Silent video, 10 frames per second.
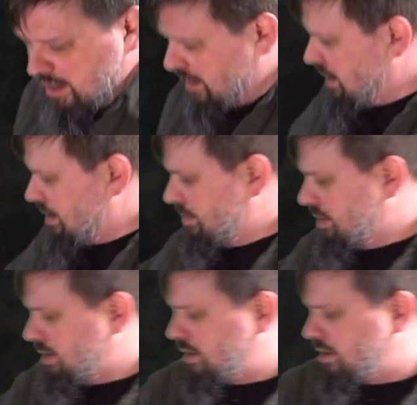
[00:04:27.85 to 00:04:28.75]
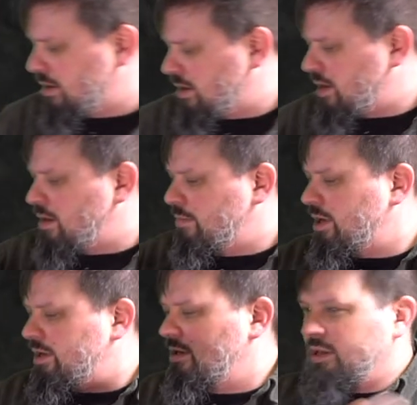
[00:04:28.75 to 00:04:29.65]

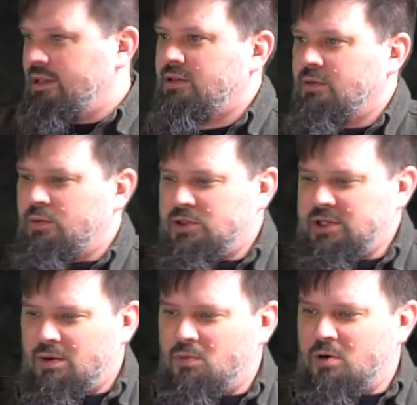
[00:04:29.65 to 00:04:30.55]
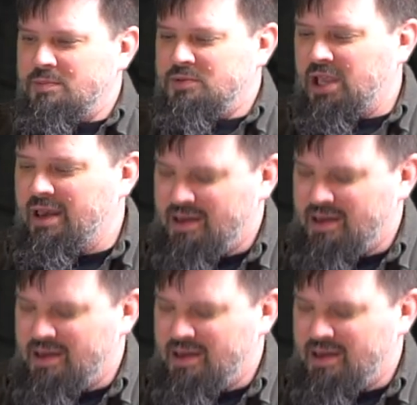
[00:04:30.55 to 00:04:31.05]
But at least this one's not warped.